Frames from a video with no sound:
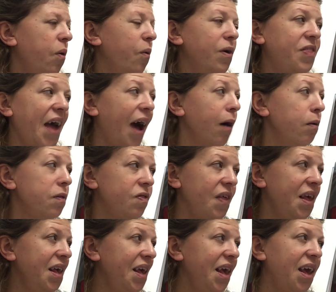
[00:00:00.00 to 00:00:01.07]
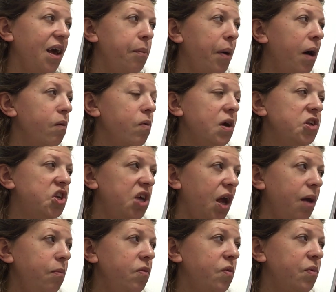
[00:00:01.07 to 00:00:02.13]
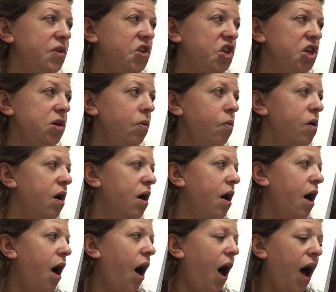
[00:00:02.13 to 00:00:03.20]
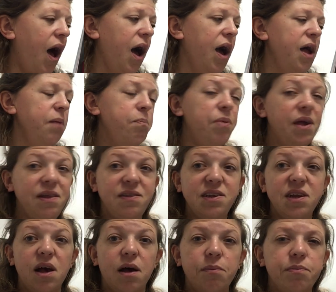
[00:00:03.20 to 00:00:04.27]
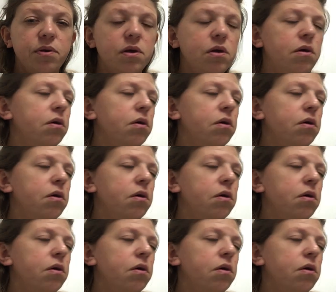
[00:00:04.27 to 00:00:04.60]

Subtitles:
Without thinking about what James would do, I picked it up.